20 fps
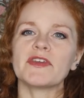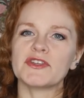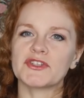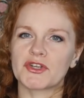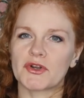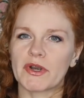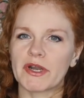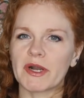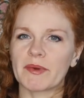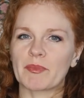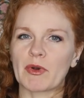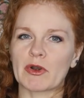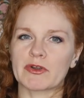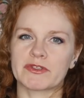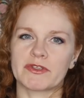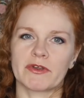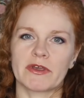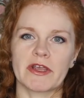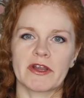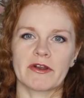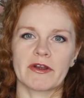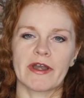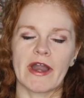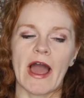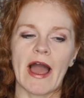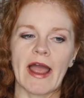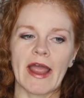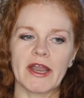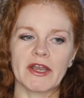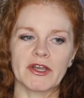that during a personal year
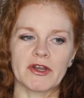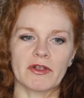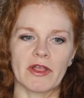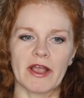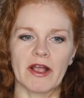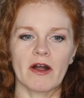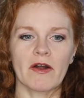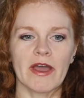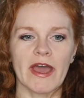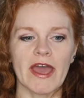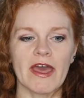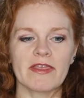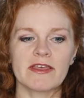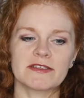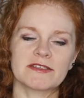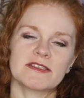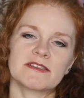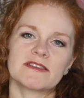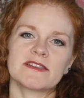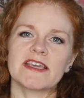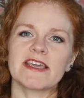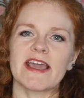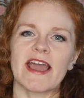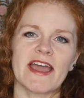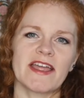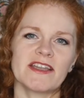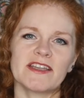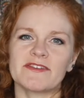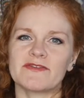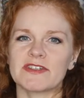9, you're like, okay, this is the
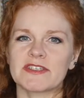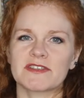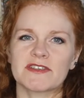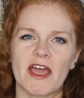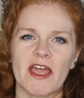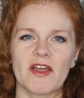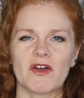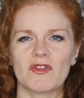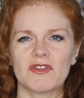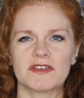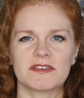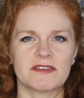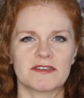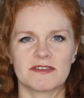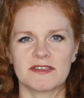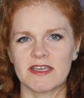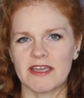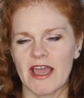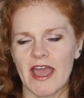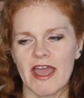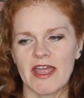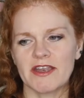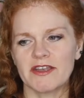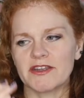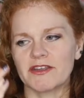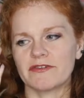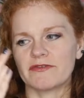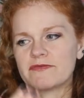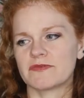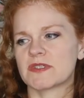end of a cycle, this is the end
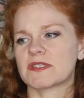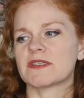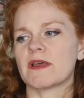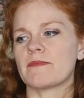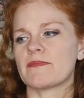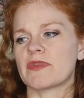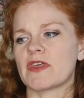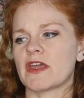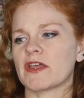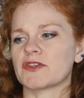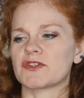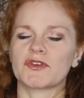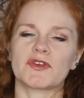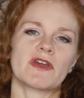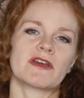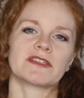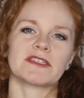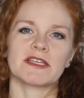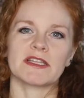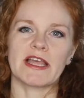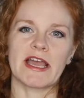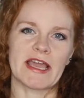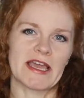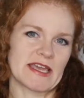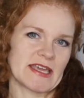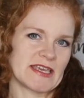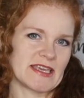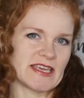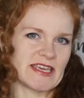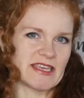of something, so you have to like
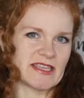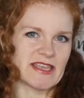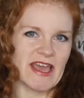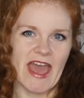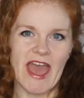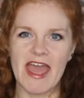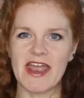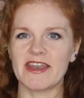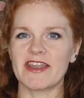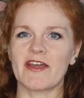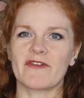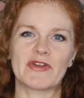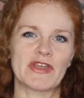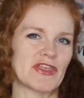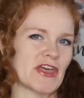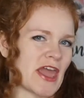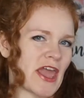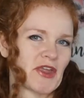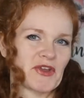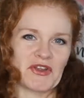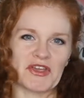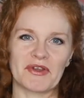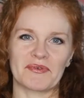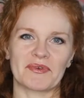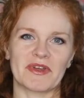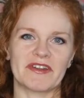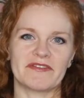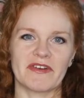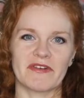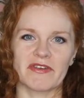end everything or get
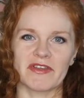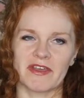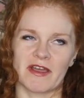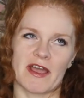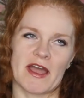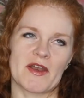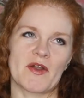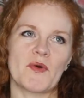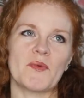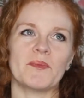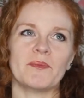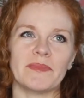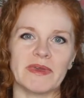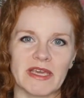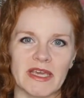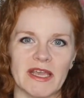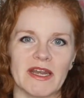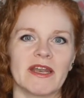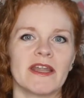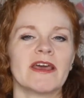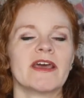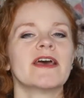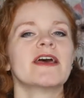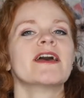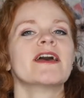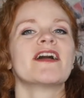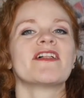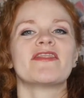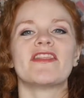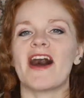rid of everything. I don't mean
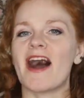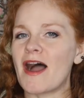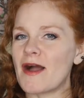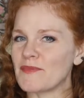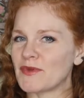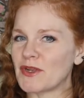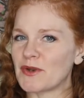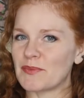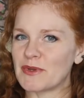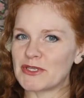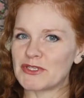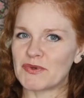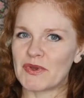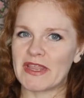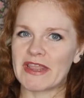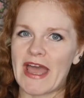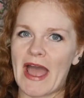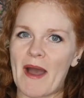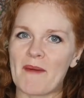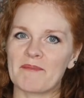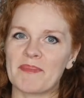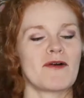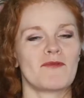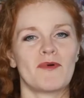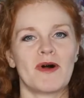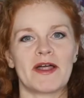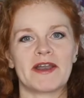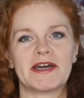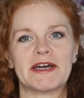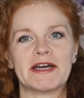that I'm going to be doing that. I
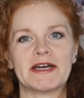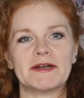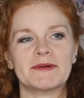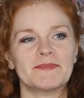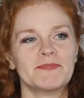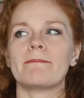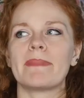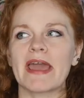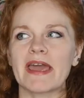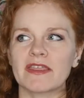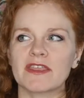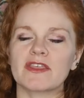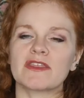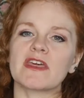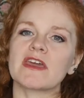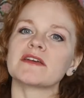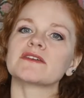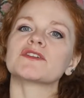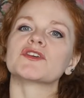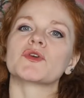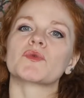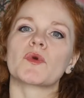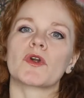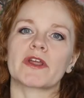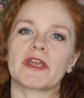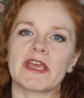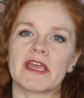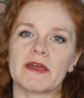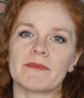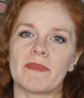want to make the things that are
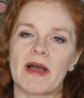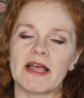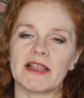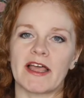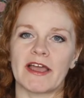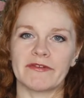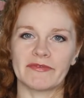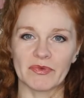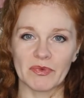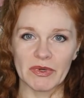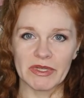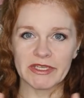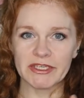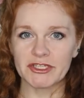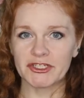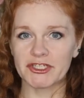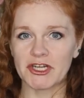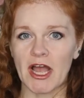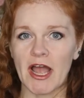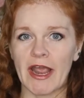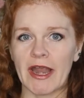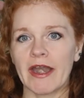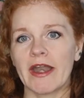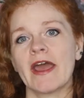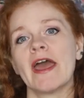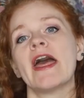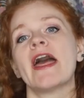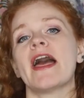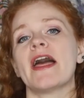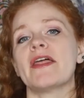working in my life really shine,
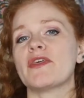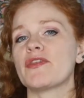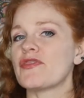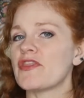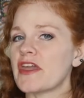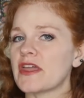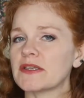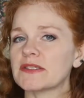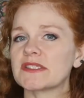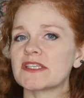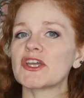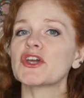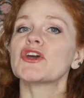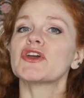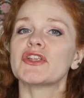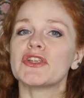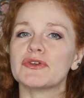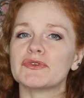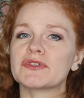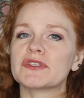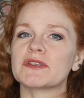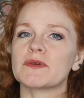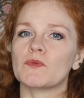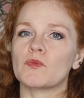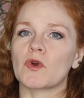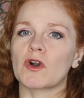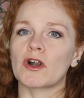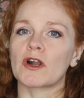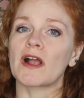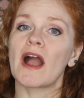and the things that could use some
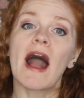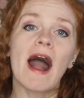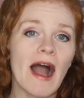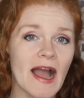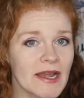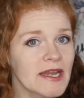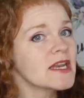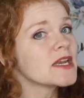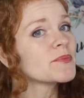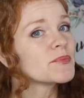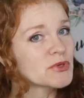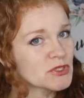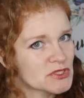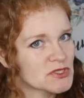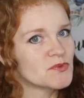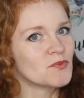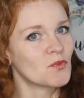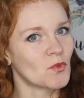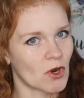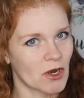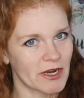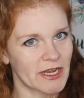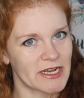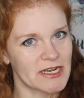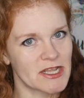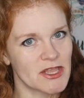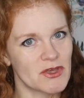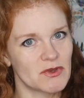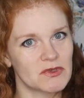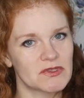work, I need to put some work
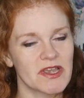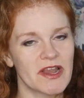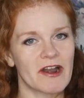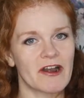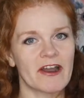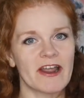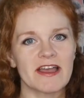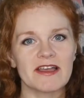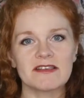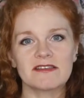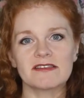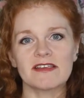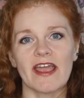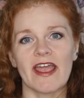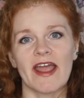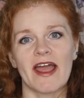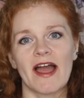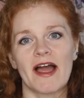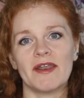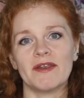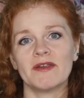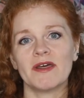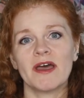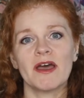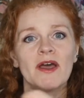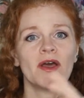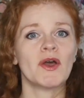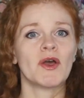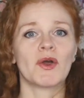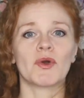into those areas and
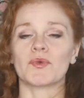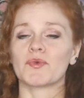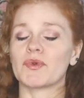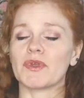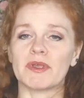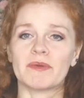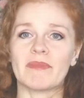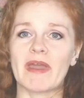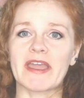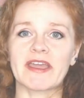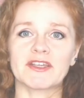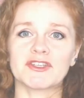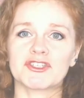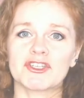really make it